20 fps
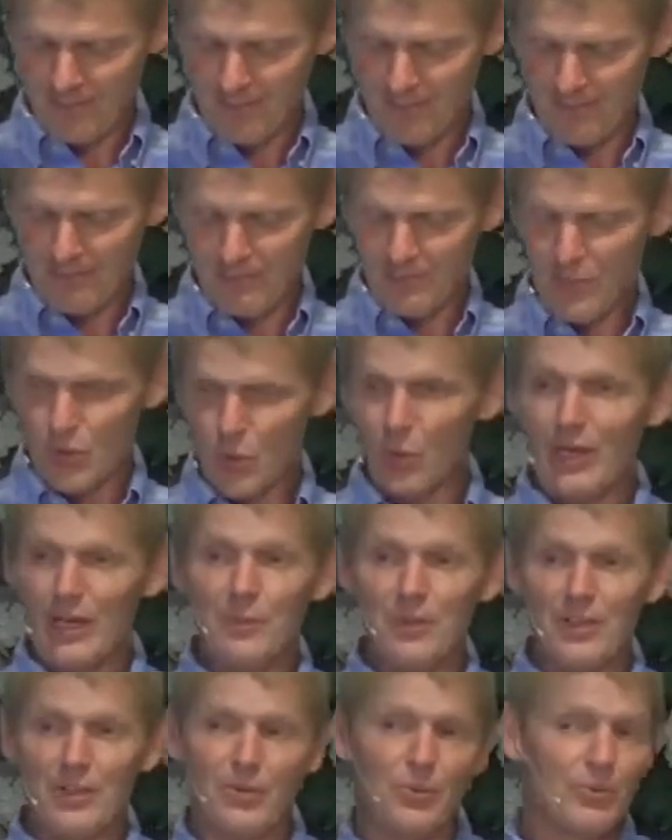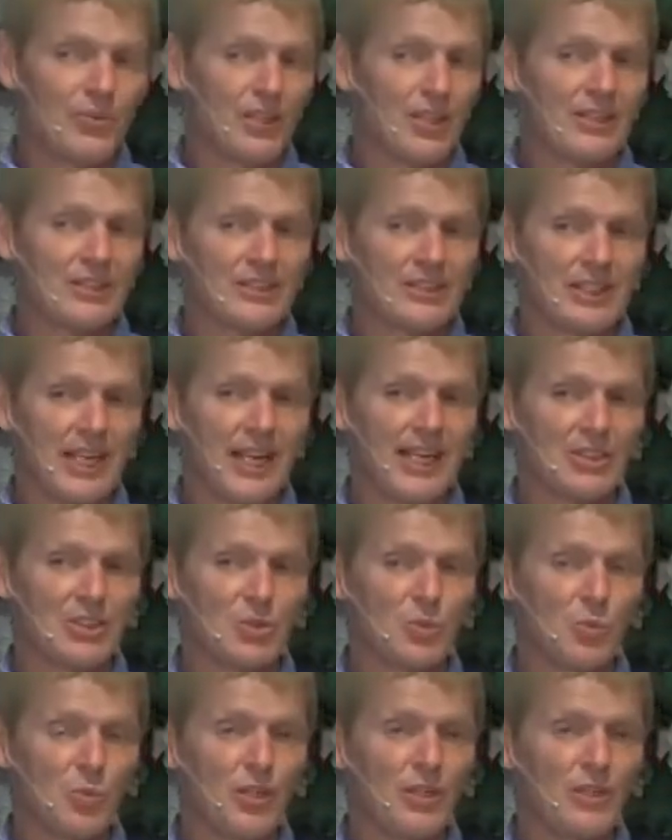So anyone who does God's
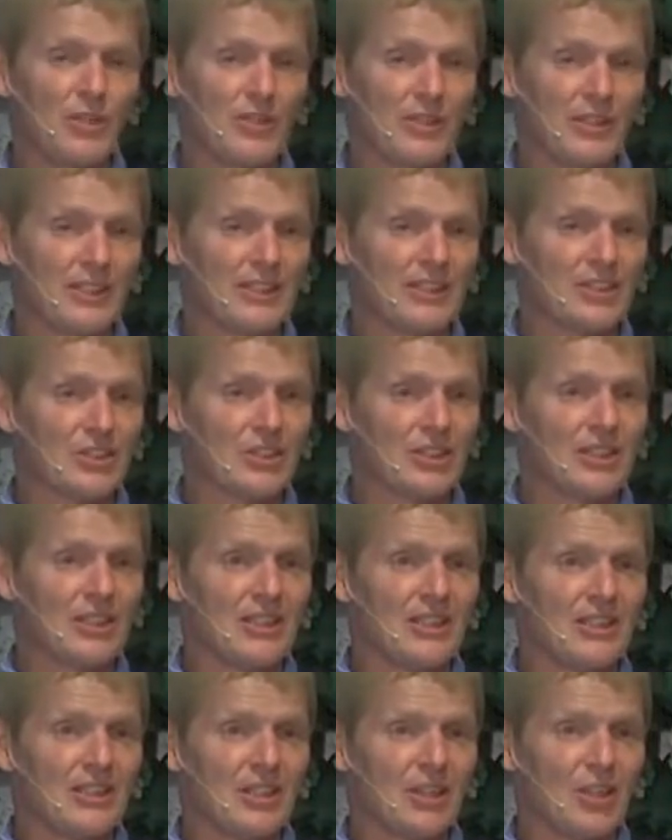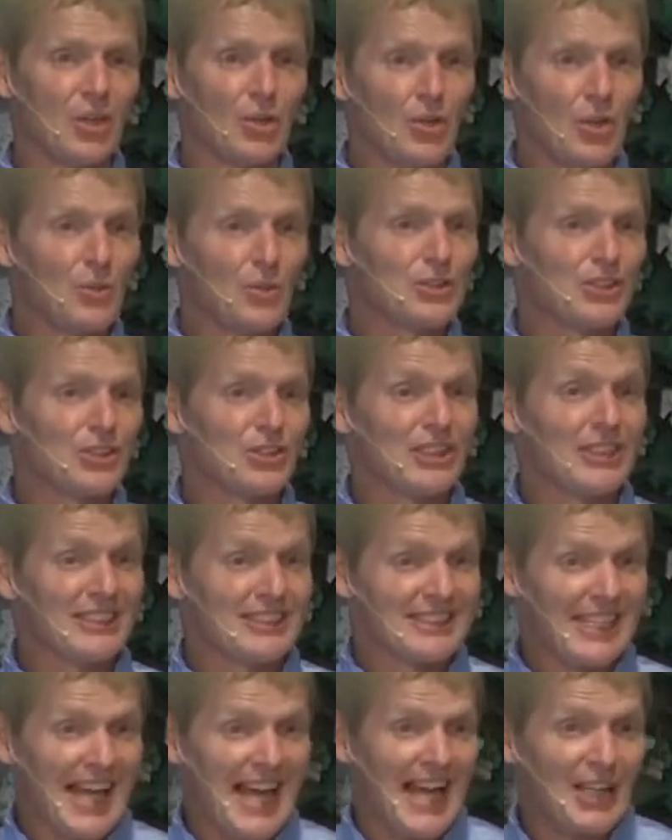will is close to Jesus.
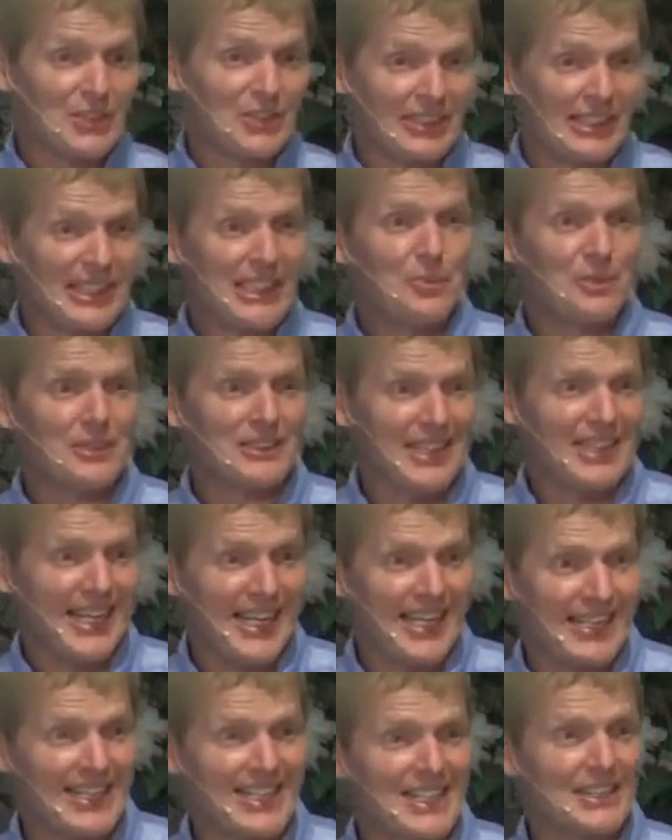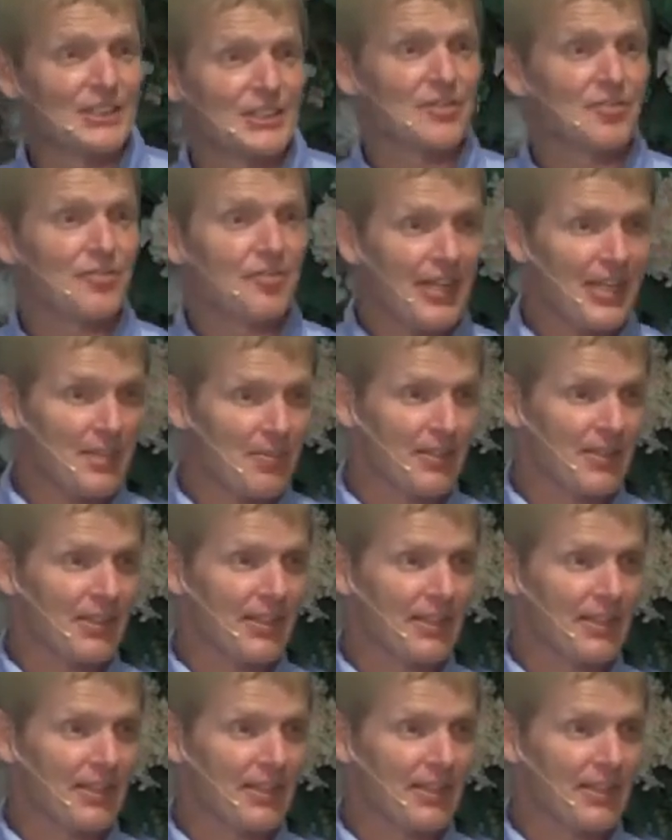Actually, he would say in his family.